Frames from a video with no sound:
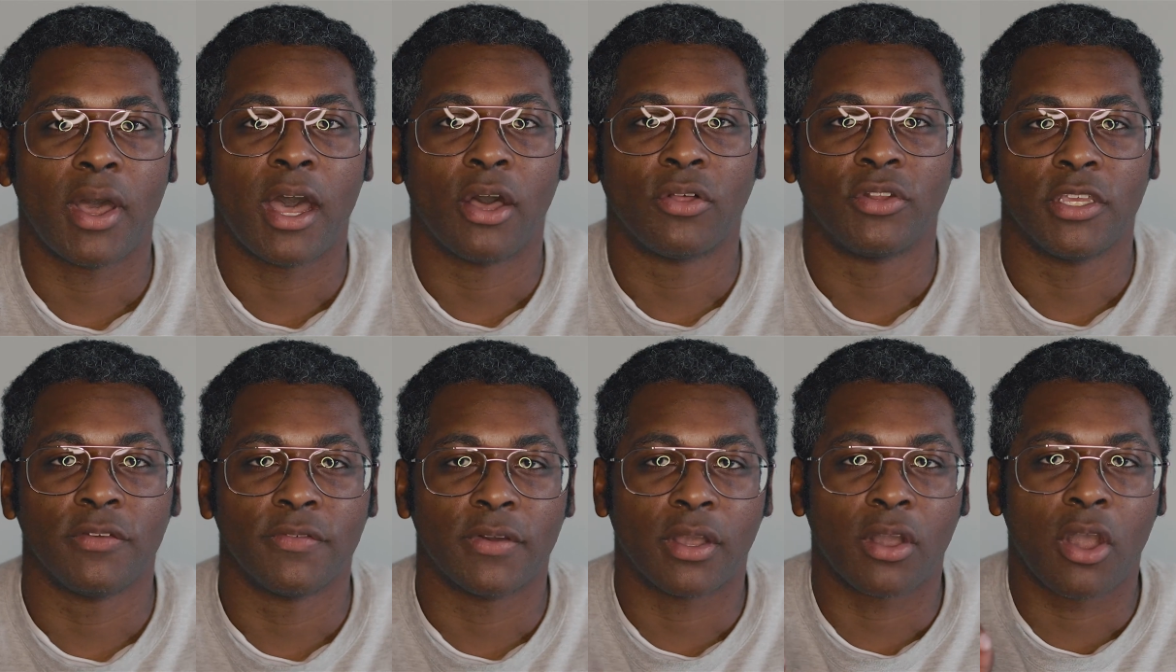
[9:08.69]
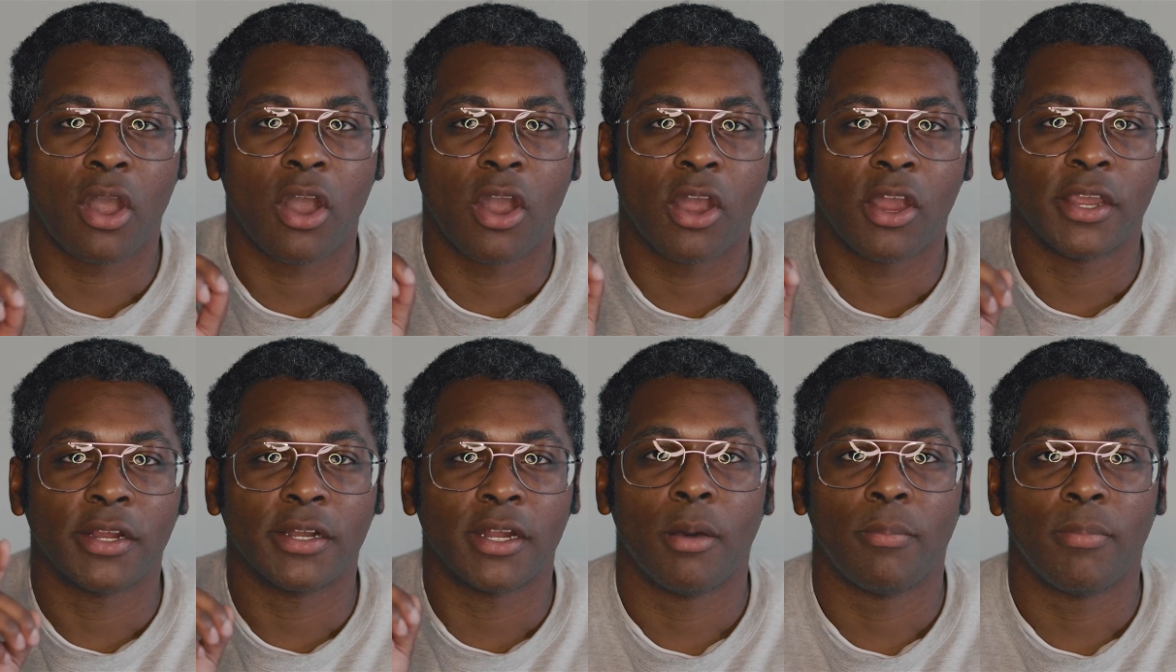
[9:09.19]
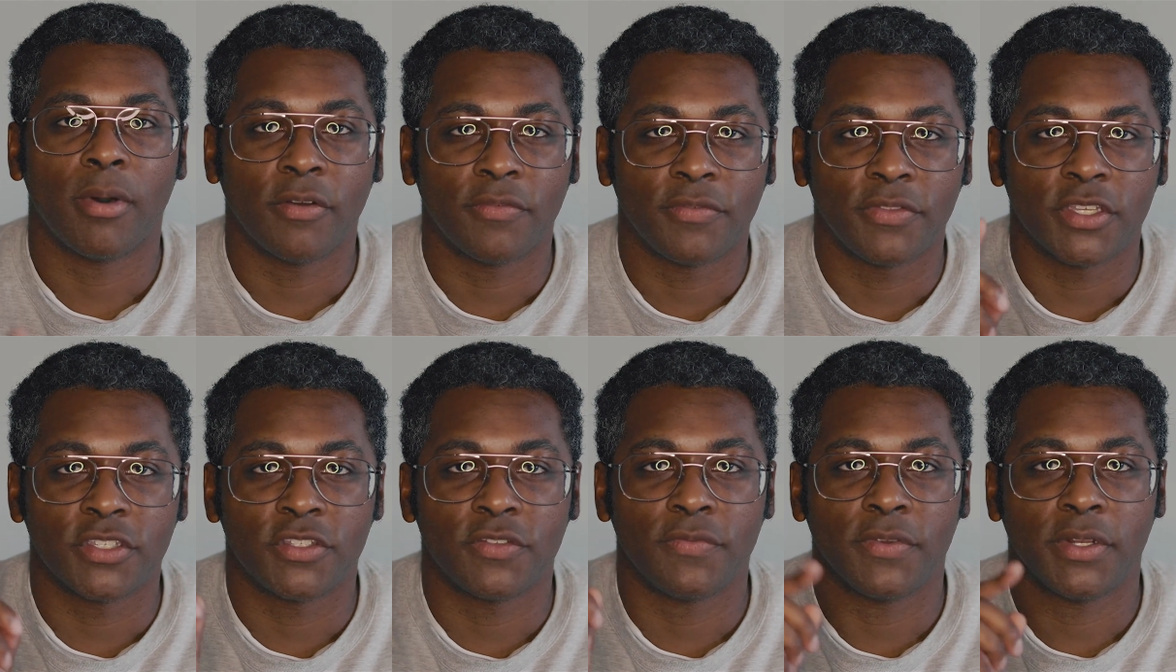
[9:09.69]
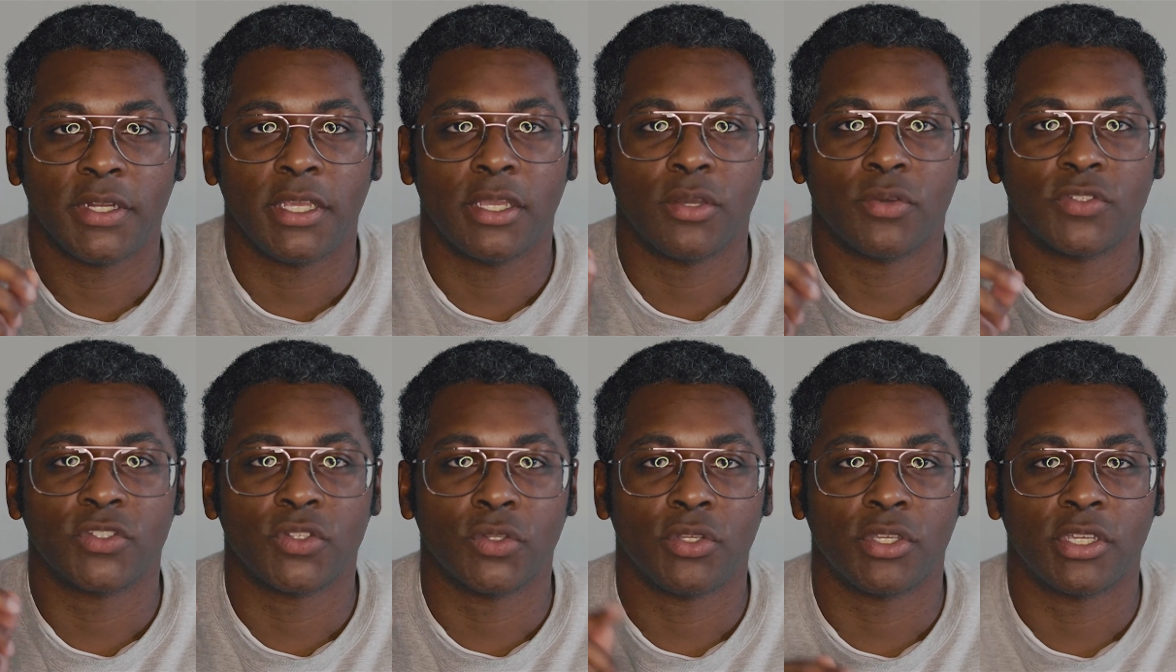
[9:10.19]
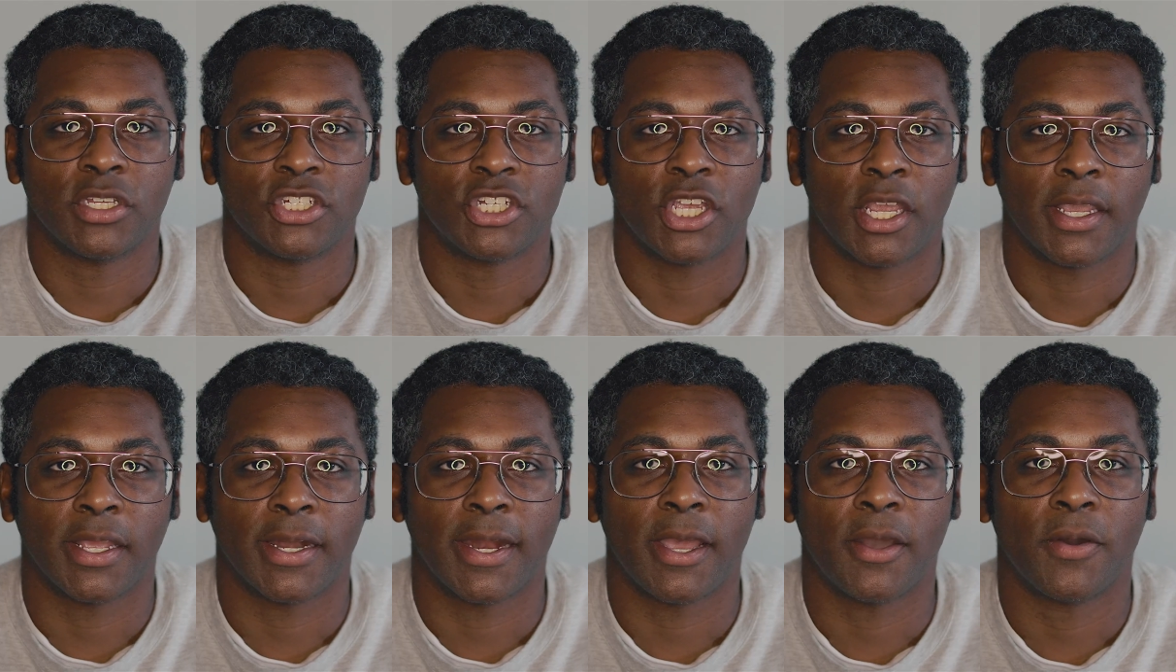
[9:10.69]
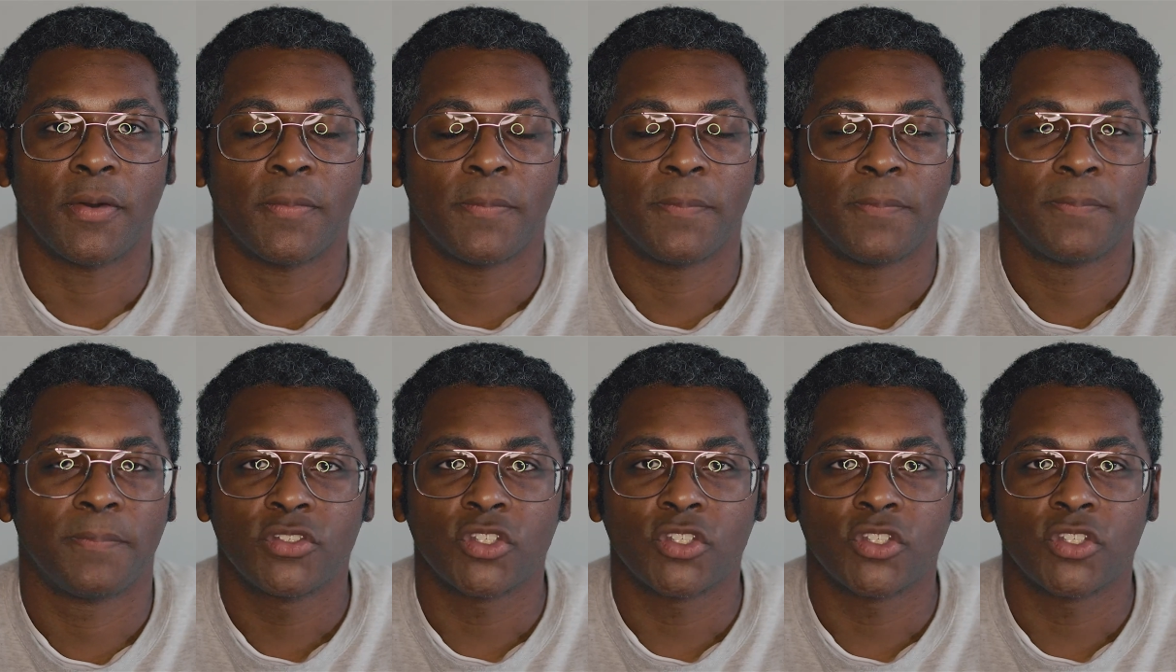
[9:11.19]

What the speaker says: I'll leave a card above this video so you can check it out.